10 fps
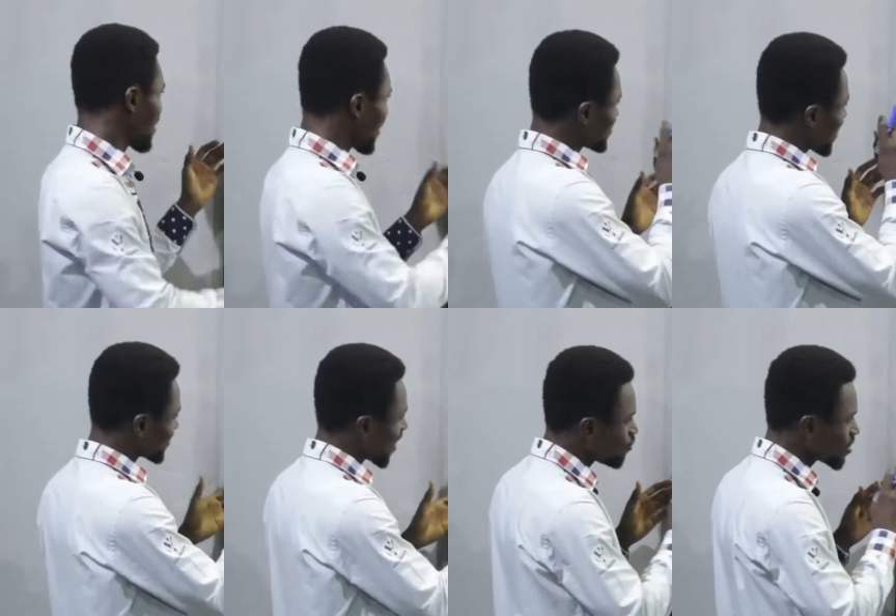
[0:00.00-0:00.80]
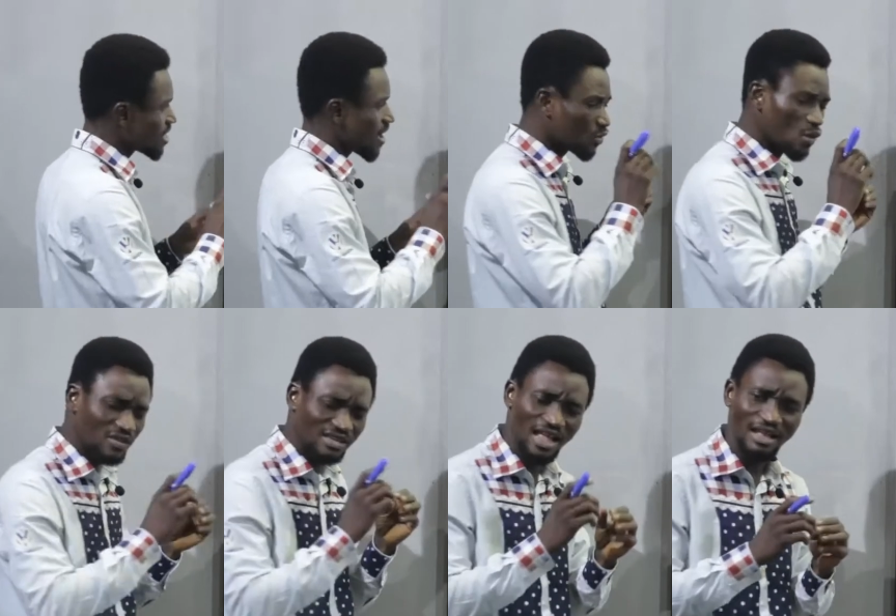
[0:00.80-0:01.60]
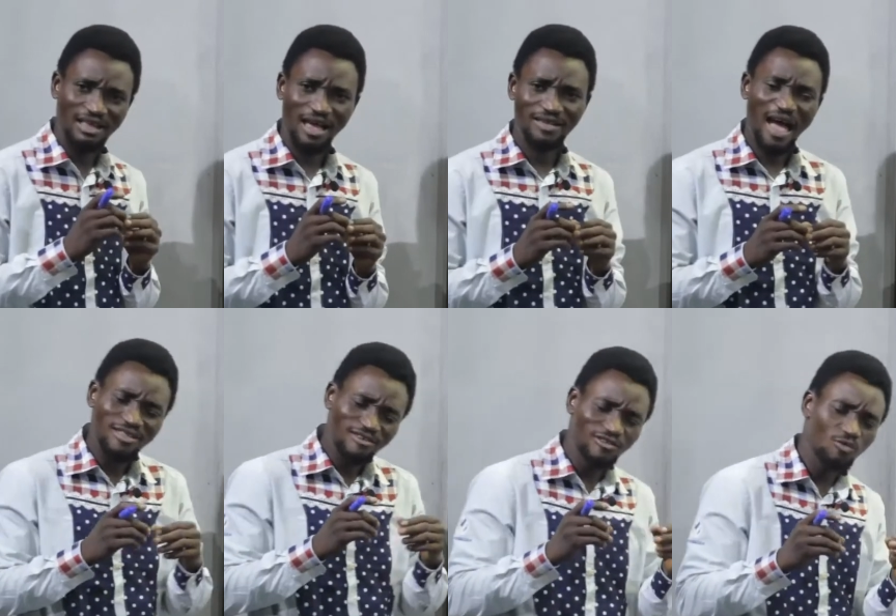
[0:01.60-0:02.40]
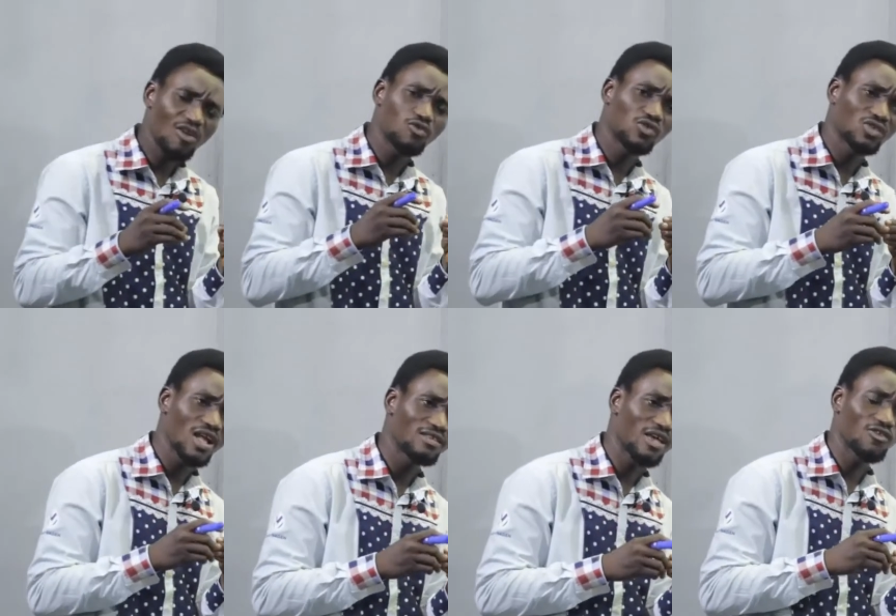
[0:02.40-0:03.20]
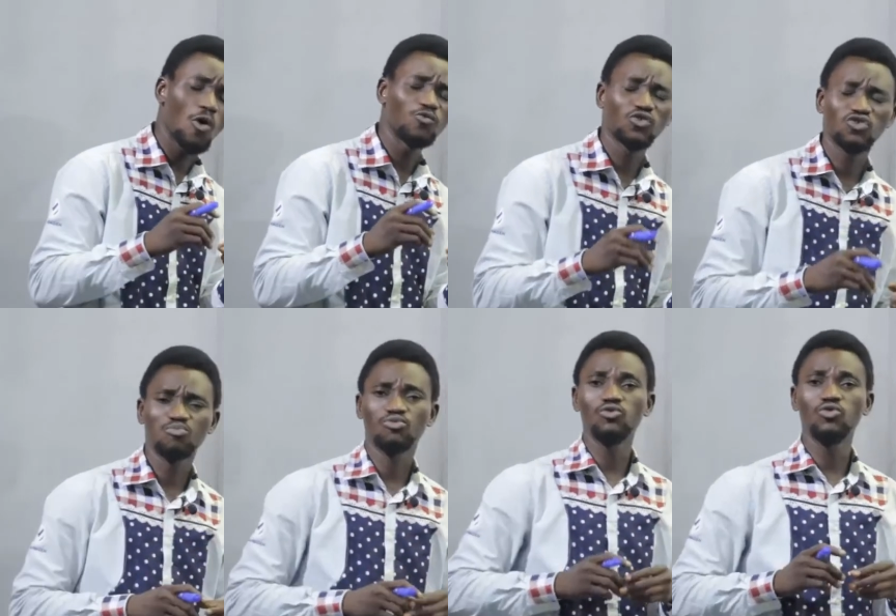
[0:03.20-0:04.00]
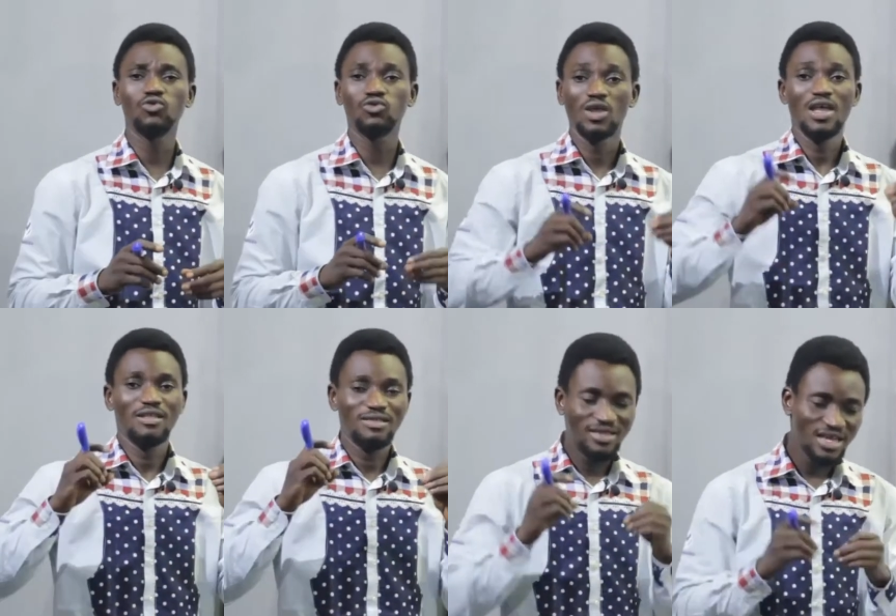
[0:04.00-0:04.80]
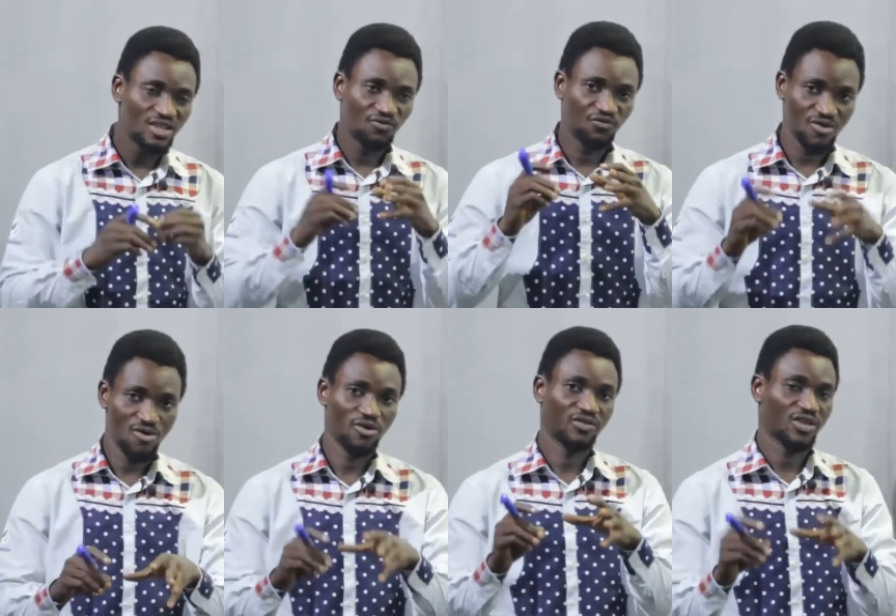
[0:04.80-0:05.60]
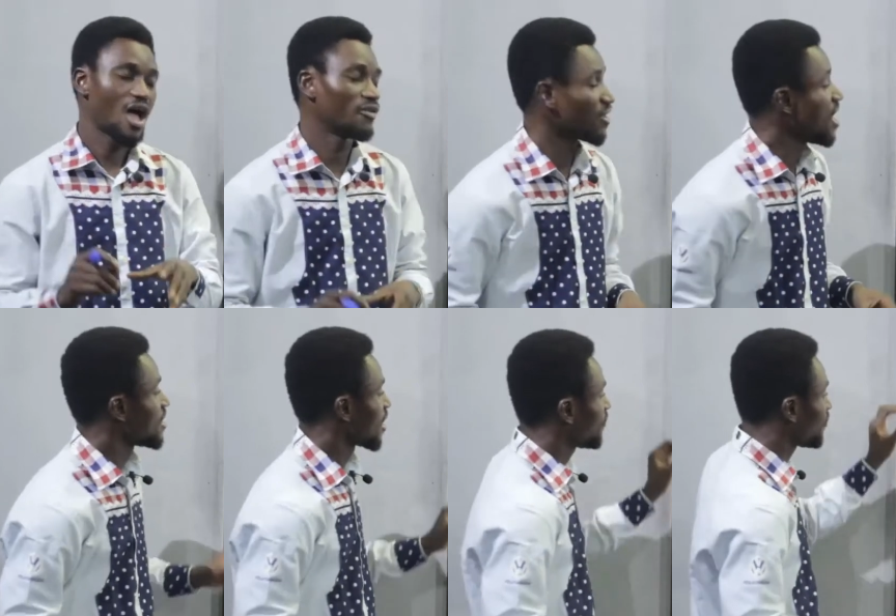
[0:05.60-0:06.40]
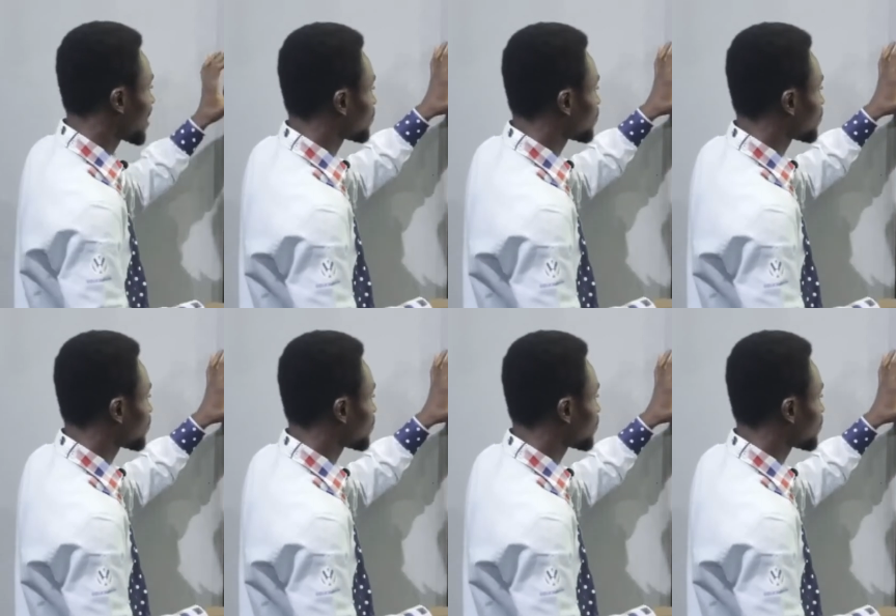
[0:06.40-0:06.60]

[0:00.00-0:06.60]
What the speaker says: let's now start looking at those letters, and the reason why those letters obviously produce these various sounds. Now the first